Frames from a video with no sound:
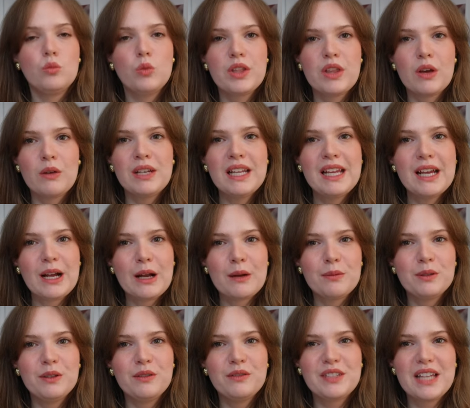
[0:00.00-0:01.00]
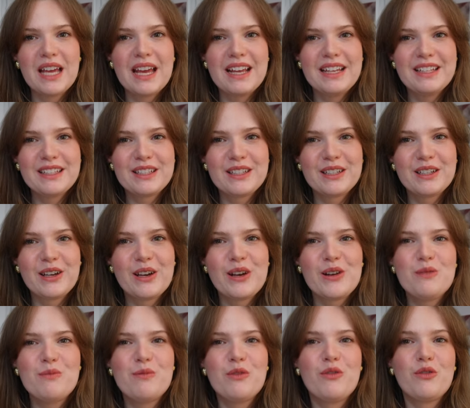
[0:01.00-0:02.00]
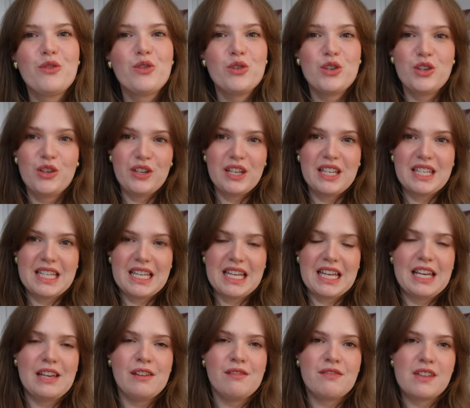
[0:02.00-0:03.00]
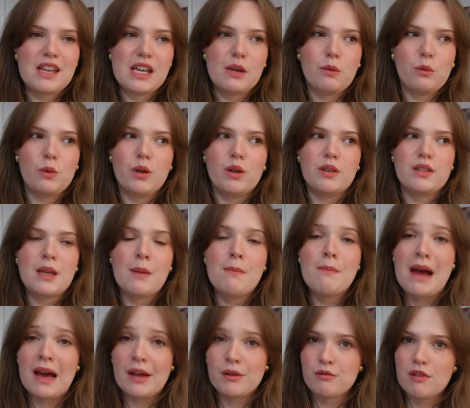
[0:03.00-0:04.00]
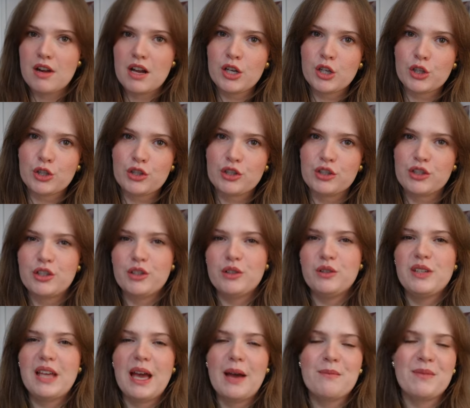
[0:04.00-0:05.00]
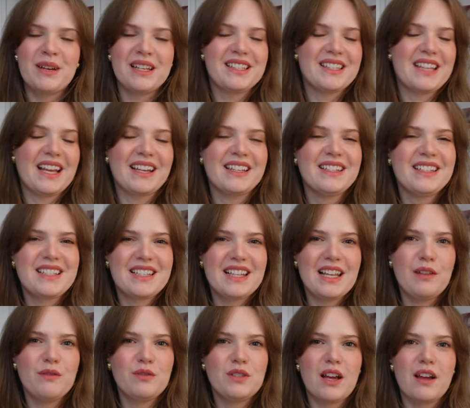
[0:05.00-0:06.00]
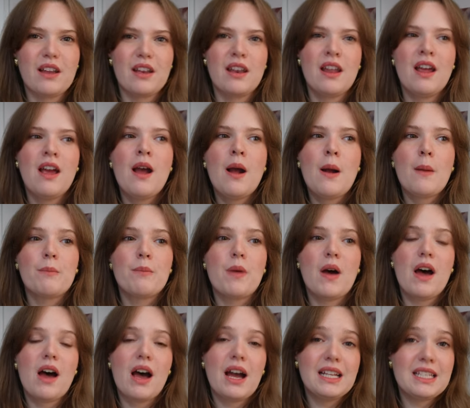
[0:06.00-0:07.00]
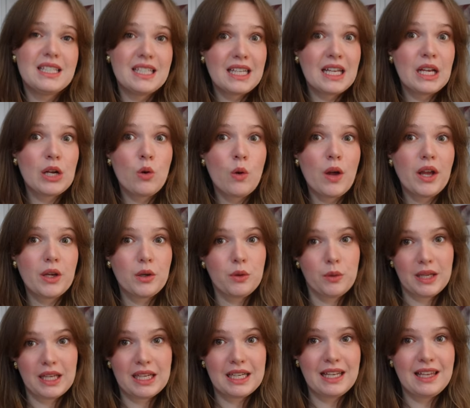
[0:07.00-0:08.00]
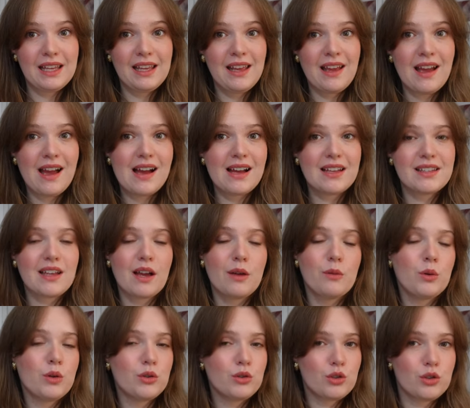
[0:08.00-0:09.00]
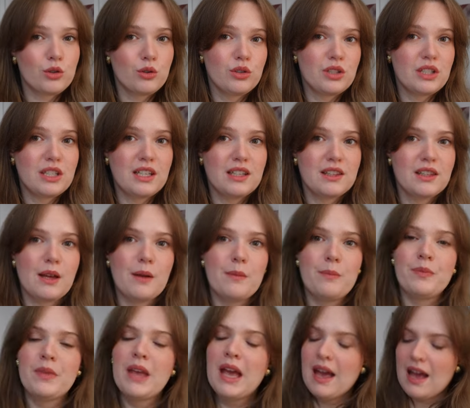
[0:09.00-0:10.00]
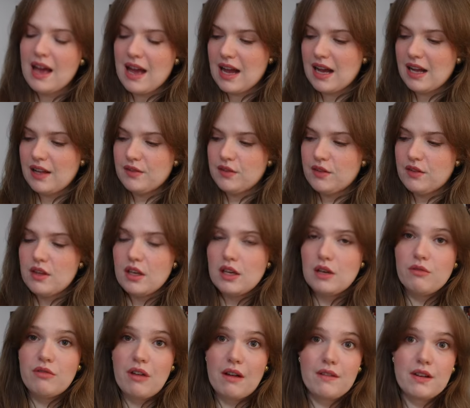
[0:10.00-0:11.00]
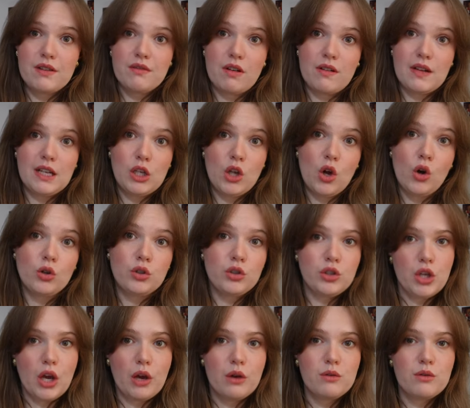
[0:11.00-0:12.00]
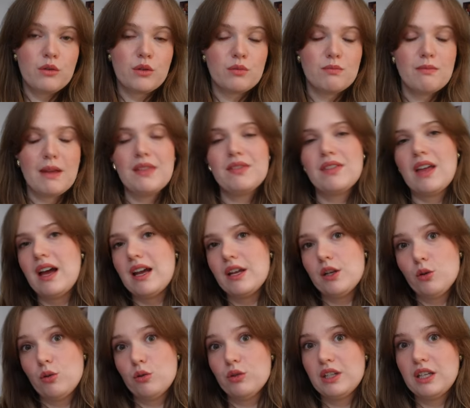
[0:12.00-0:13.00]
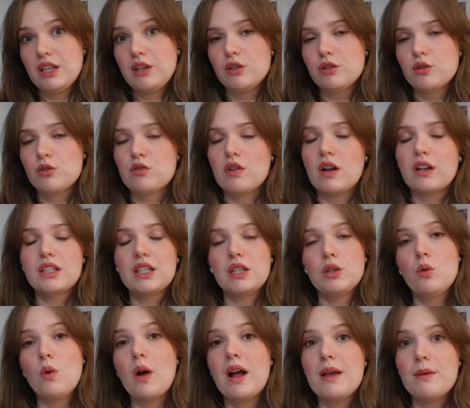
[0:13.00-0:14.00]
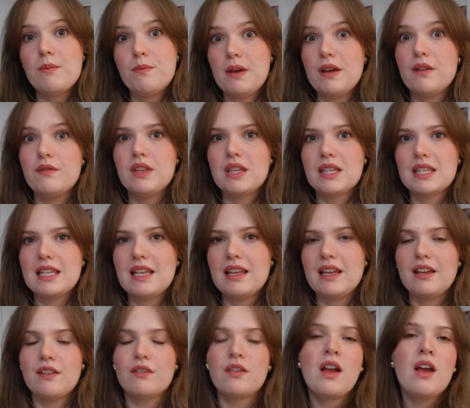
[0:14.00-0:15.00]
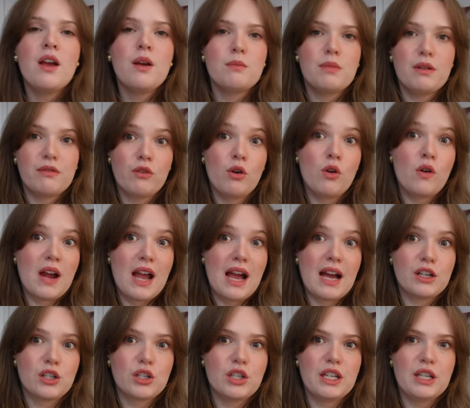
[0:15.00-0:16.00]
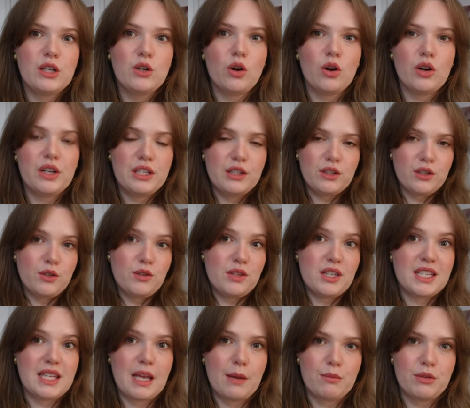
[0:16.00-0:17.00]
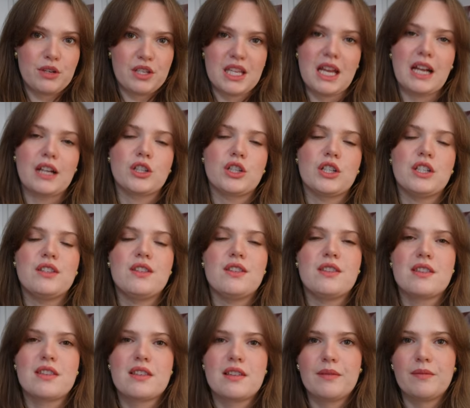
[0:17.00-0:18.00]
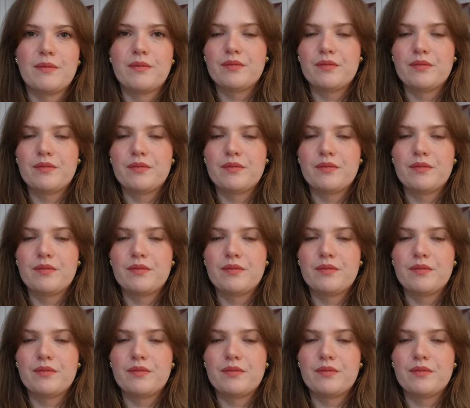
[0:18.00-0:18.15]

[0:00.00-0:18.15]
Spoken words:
With only a couple of days to go before New Year's Eve, it was a mad rush to get my second sleeve done. But I did it quite quickly as I was shortening them, and the very, very long yoke meant that I had already constructed quite a bit of the sleeve before I actually got into the separate sections.